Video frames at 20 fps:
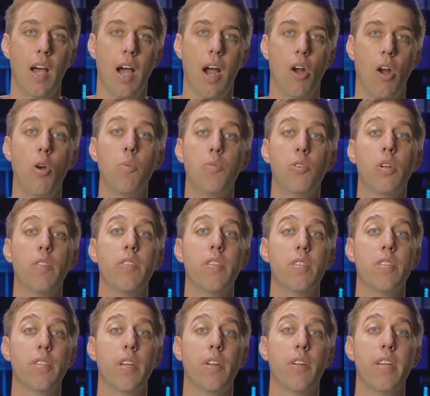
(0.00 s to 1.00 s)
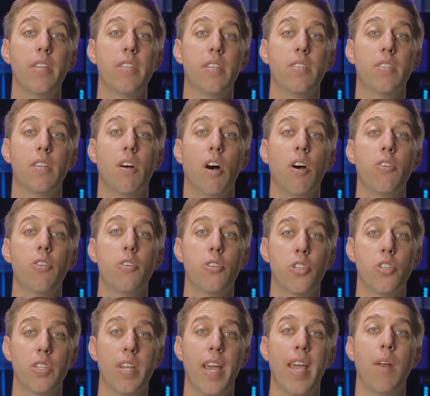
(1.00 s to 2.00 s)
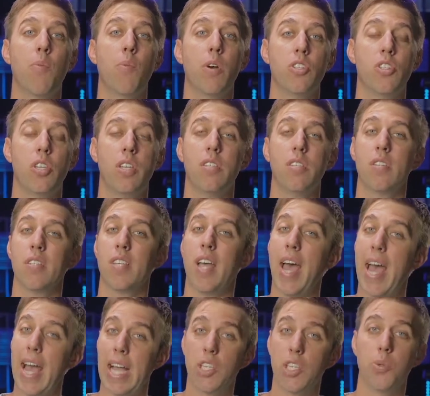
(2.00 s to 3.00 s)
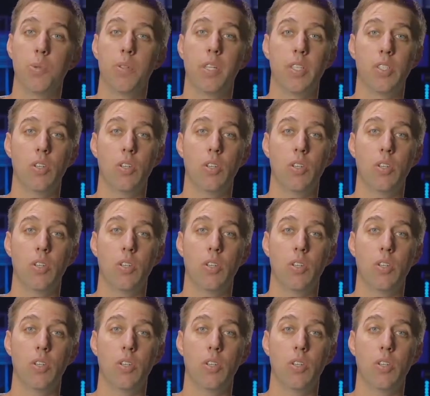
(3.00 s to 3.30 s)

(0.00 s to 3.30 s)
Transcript: Our hope during this series is to understand what Jesus actually